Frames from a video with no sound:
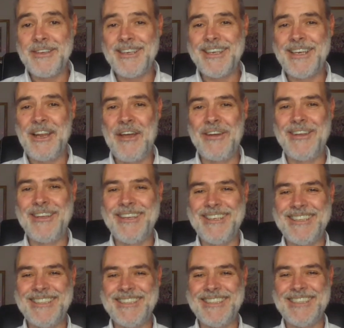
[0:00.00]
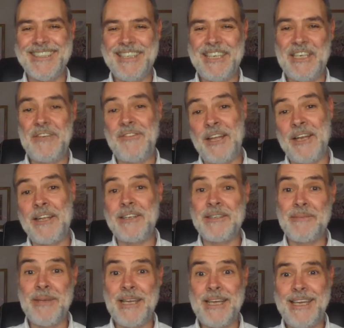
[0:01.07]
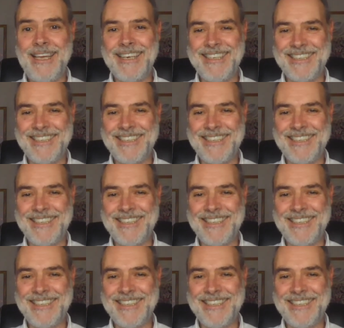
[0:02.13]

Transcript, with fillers: You know, you've done it to me.